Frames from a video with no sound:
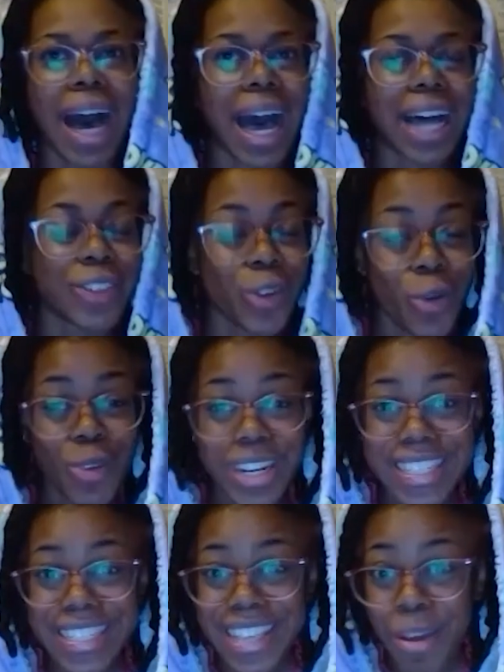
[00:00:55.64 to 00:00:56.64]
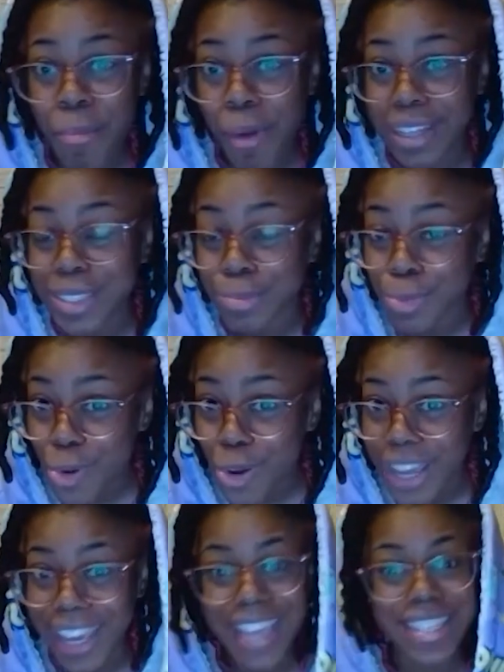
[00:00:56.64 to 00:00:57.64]
I don't want to say much more
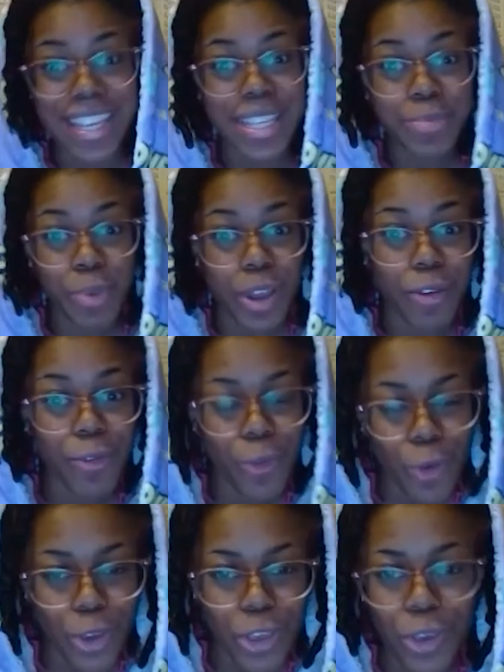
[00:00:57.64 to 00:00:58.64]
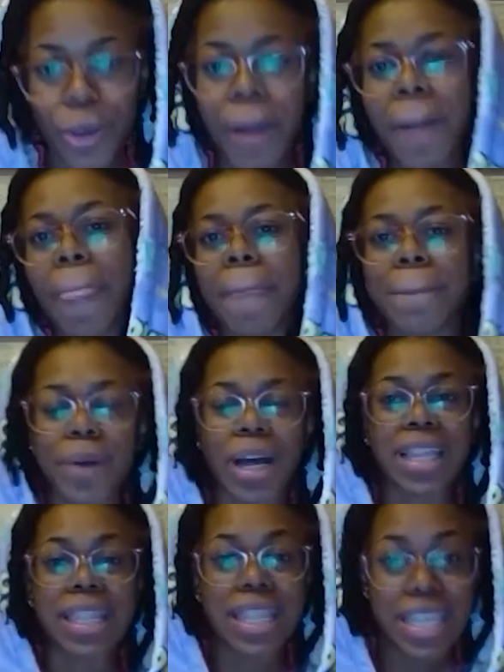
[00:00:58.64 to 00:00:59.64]
in case I spoil it for you,
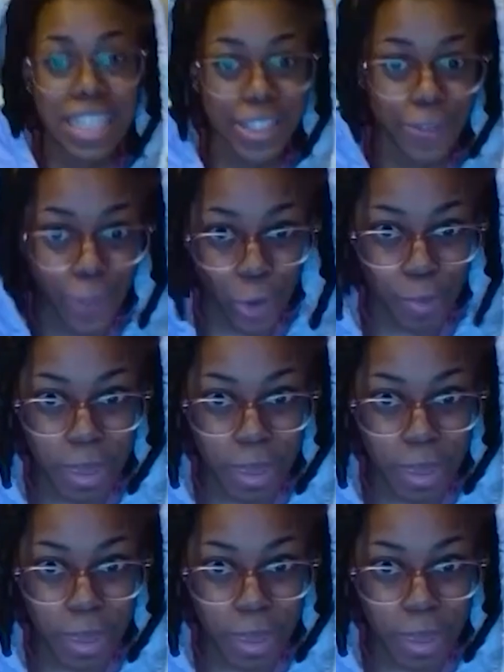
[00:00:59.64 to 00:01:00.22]
but this film